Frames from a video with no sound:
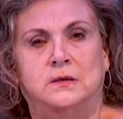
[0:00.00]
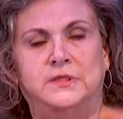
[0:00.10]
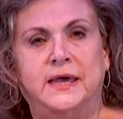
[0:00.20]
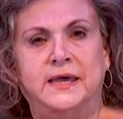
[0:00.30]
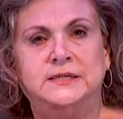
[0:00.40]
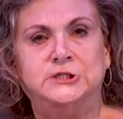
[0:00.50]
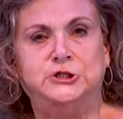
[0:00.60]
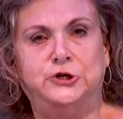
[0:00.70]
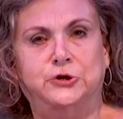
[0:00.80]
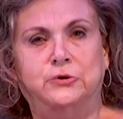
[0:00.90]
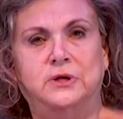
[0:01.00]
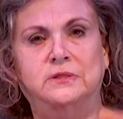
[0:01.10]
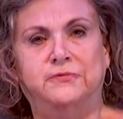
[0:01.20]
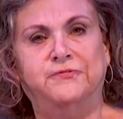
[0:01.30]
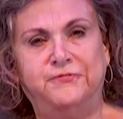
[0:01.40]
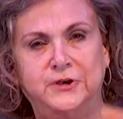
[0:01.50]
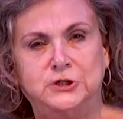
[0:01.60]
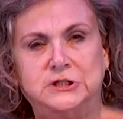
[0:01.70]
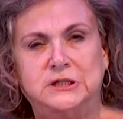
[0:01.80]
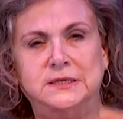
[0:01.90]
They instituted the
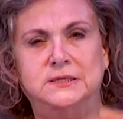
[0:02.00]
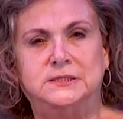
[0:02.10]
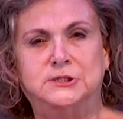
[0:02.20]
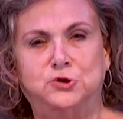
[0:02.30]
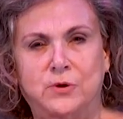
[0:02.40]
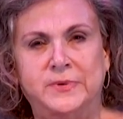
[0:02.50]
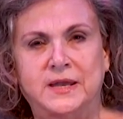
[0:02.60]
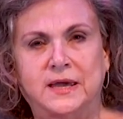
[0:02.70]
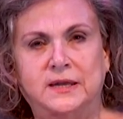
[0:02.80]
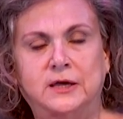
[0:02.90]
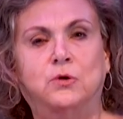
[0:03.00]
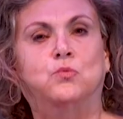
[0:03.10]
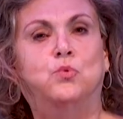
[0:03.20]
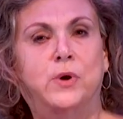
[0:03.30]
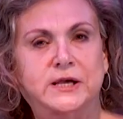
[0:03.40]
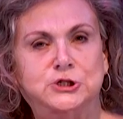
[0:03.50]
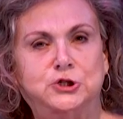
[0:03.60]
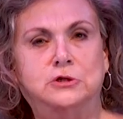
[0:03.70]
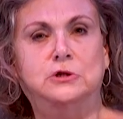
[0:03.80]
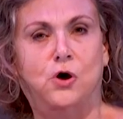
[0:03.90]
fiercely discriminating
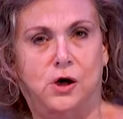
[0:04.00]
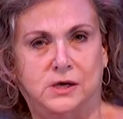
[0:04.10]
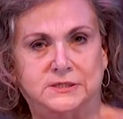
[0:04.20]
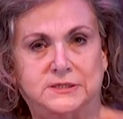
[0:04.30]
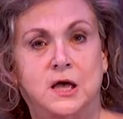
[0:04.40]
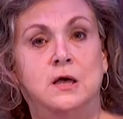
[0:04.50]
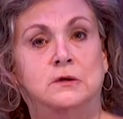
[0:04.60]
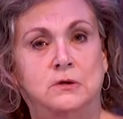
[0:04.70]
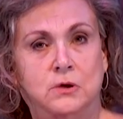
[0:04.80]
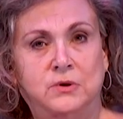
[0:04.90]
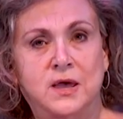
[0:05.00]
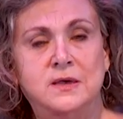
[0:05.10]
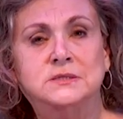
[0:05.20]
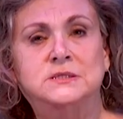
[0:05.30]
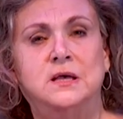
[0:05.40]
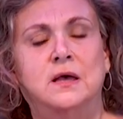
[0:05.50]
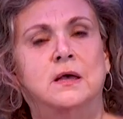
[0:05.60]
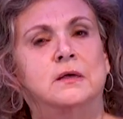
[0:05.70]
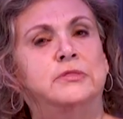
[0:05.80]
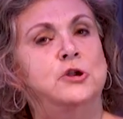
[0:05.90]
racial laws known as
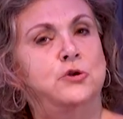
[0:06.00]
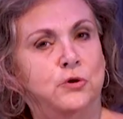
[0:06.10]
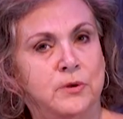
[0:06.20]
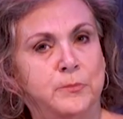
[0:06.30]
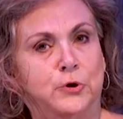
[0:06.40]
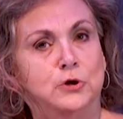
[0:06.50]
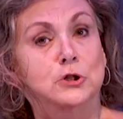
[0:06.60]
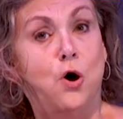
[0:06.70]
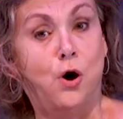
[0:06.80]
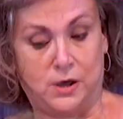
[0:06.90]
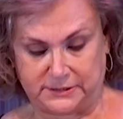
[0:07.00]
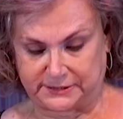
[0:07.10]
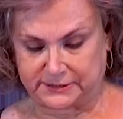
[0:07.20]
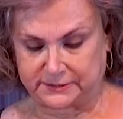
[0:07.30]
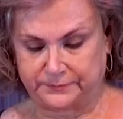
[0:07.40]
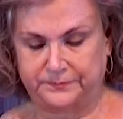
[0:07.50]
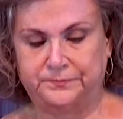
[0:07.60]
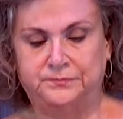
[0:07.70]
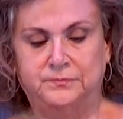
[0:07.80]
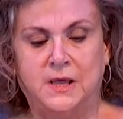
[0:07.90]
the Nuremberg Laws.
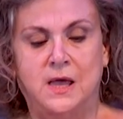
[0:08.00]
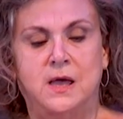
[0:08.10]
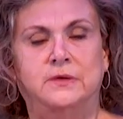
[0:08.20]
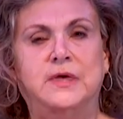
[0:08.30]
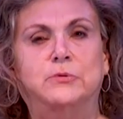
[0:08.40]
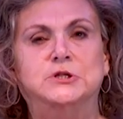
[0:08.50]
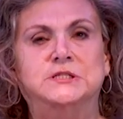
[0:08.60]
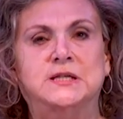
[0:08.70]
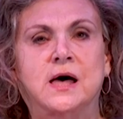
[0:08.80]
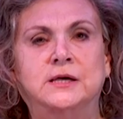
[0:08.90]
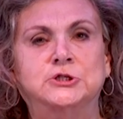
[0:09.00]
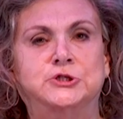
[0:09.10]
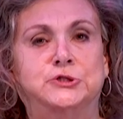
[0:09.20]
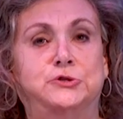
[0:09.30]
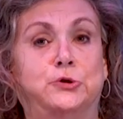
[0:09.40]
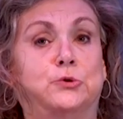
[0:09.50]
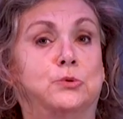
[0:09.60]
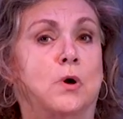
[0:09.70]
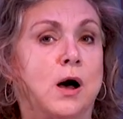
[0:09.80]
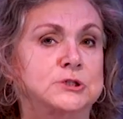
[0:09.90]
They were designed to
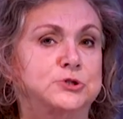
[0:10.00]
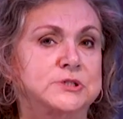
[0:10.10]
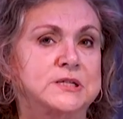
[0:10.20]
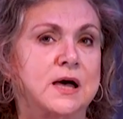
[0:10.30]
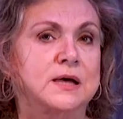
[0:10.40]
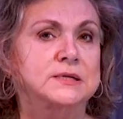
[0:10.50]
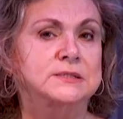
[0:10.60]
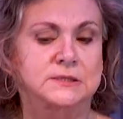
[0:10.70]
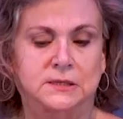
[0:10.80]
ostracize